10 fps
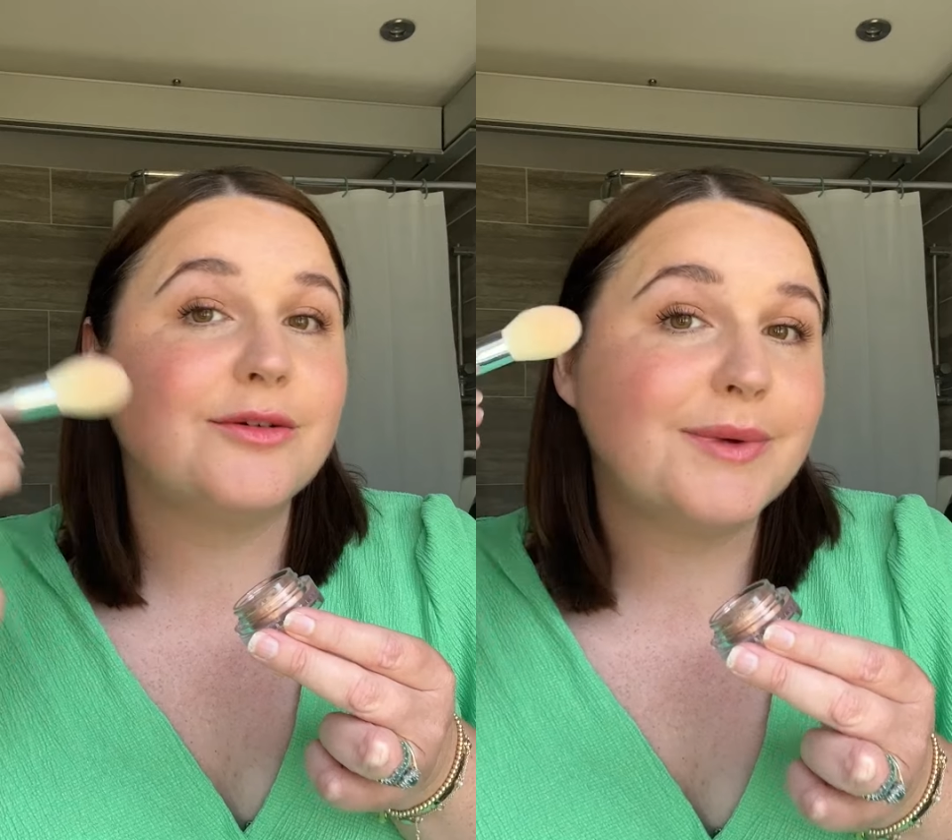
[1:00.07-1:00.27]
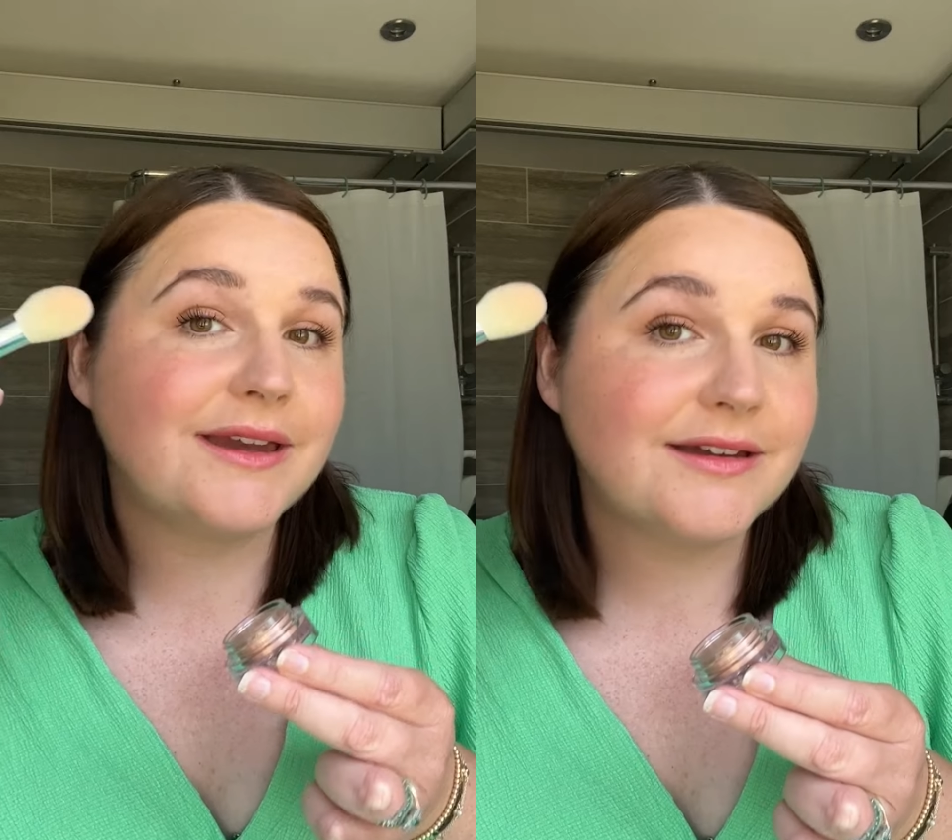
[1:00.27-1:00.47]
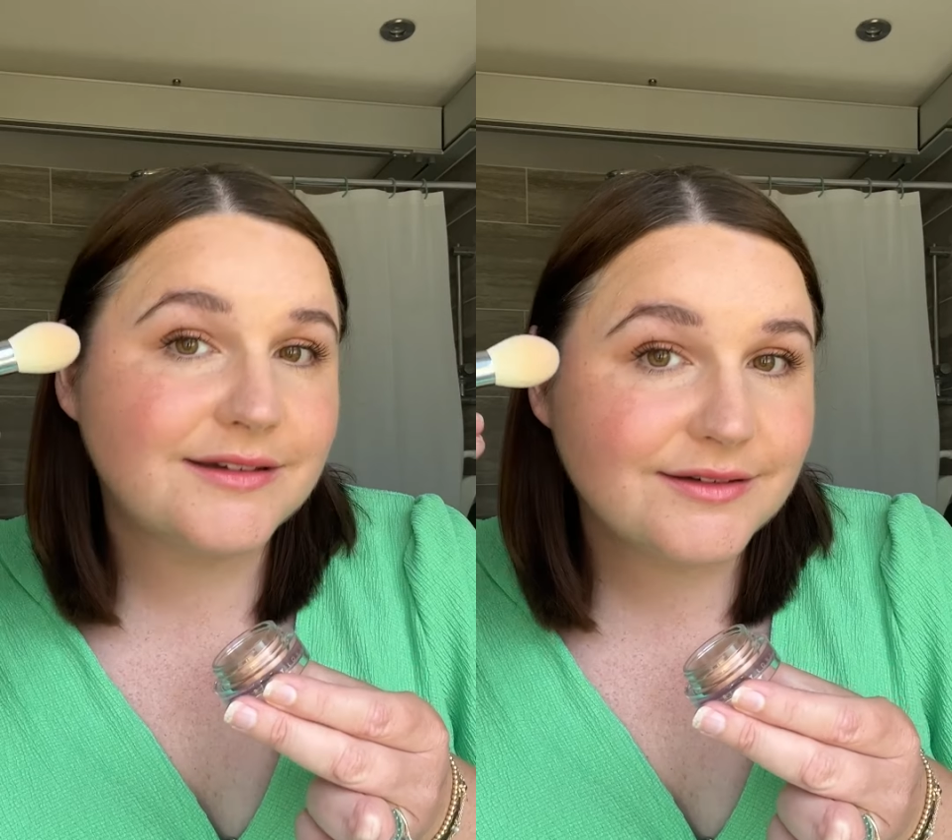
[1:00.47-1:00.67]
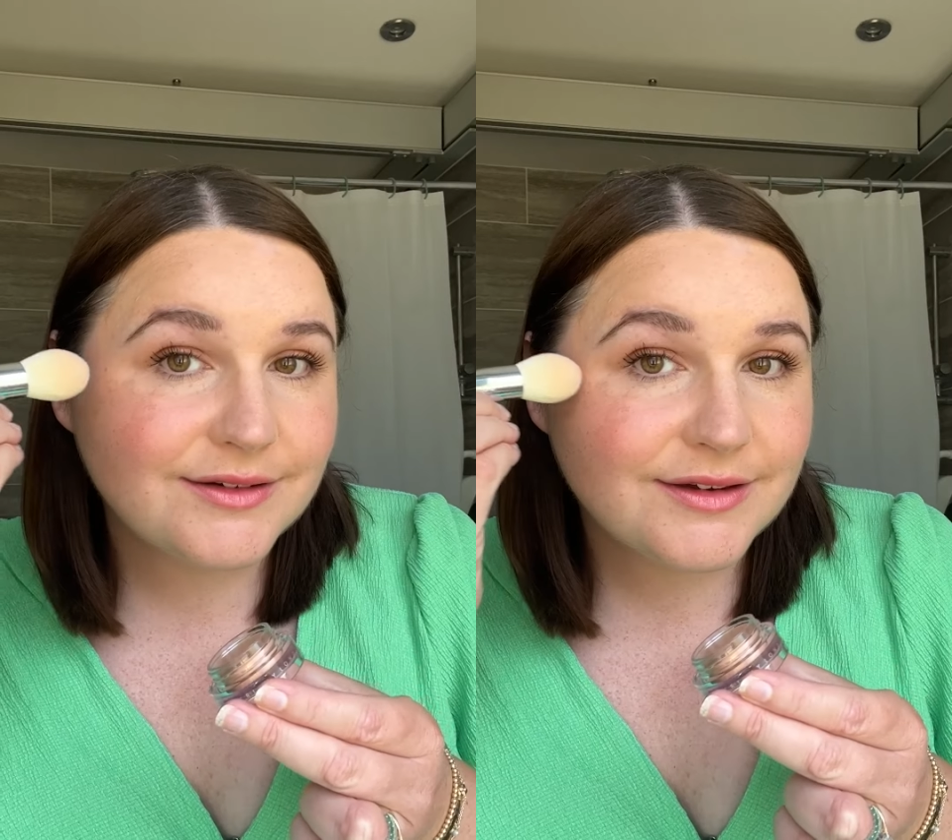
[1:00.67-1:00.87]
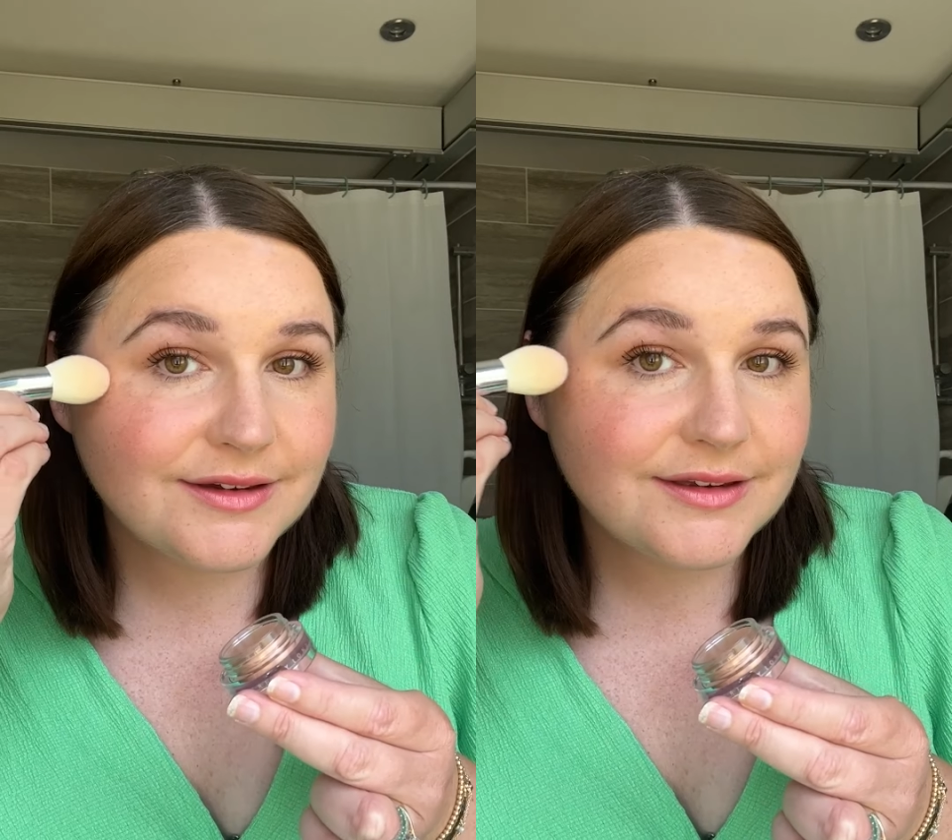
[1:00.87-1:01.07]
bit
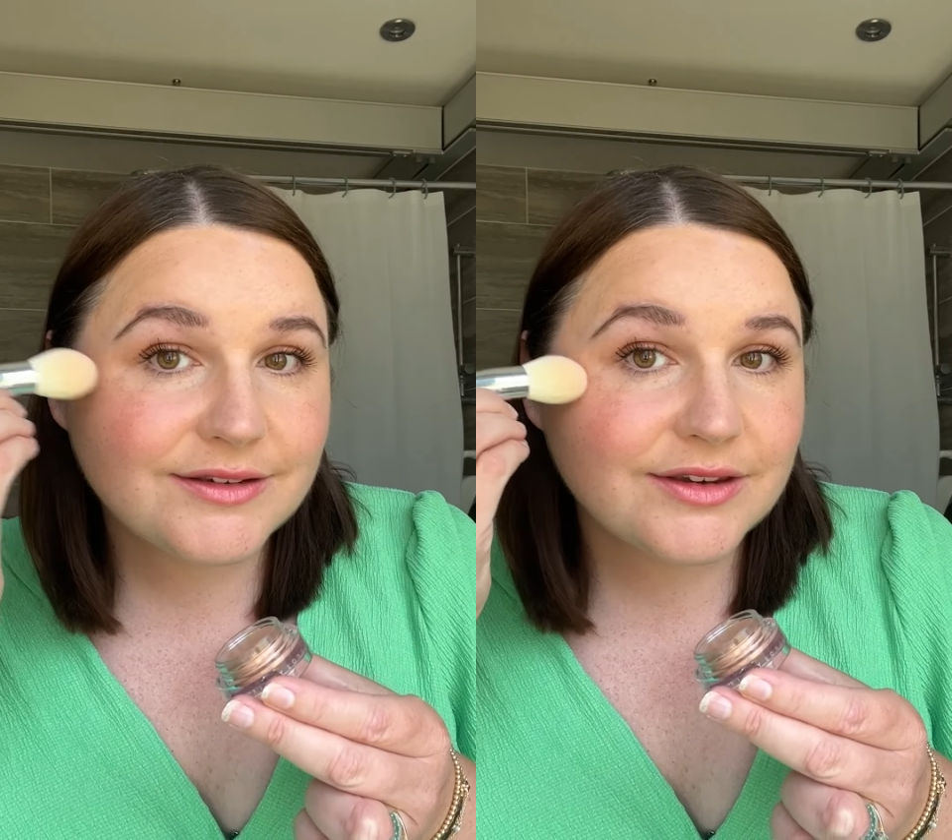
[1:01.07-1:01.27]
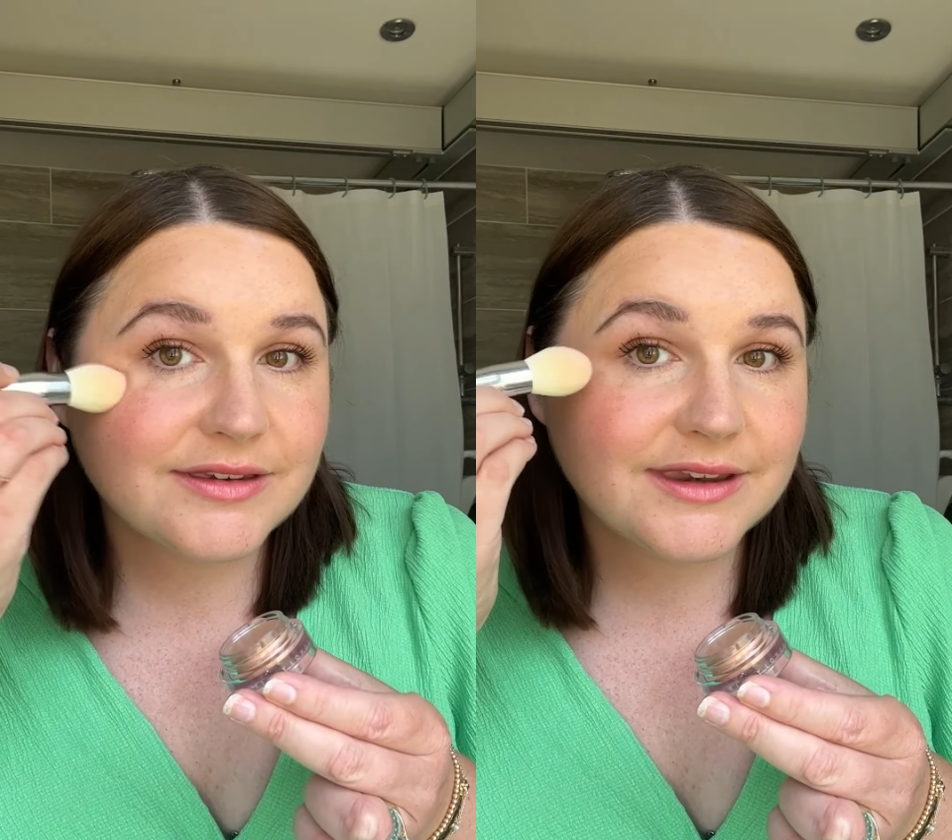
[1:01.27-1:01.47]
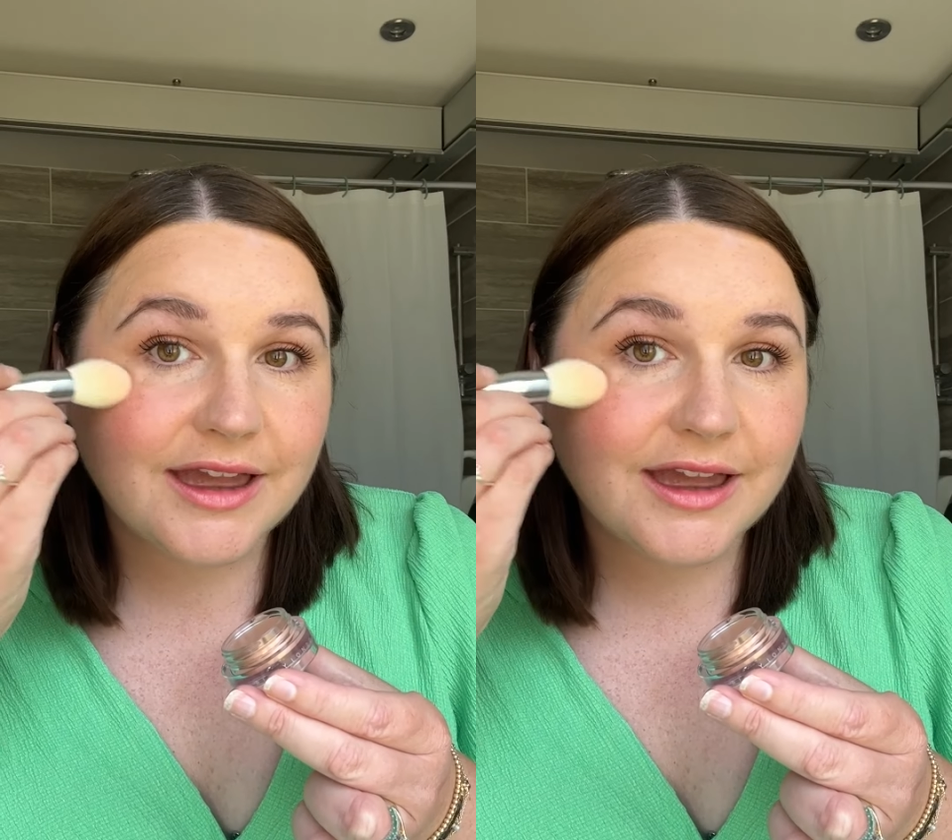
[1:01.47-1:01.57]
just